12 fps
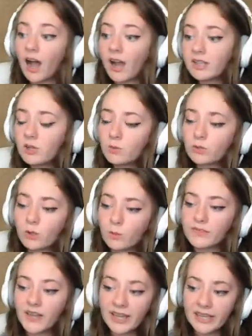I don't know
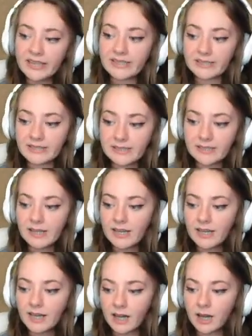what that is.
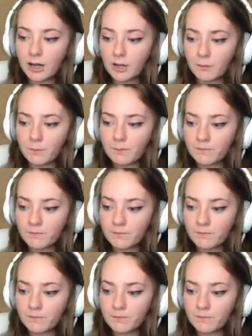But